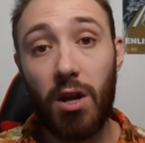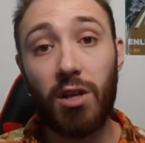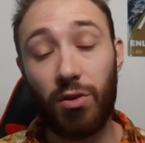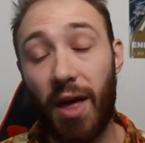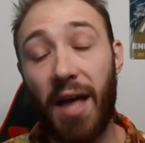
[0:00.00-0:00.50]

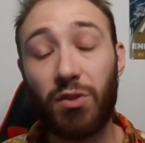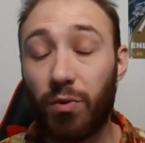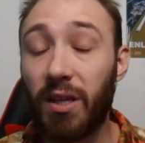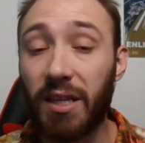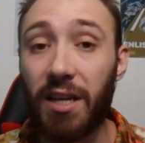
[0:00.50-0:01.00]
So that's
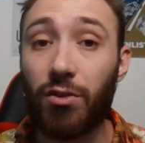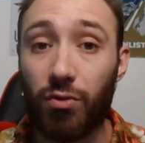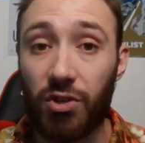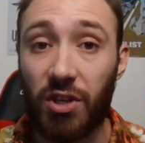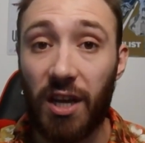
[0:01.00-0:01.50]
really
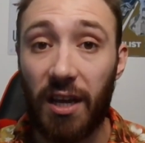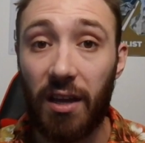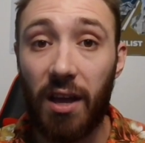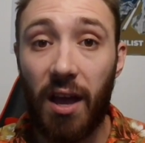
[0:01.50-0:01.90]
interesting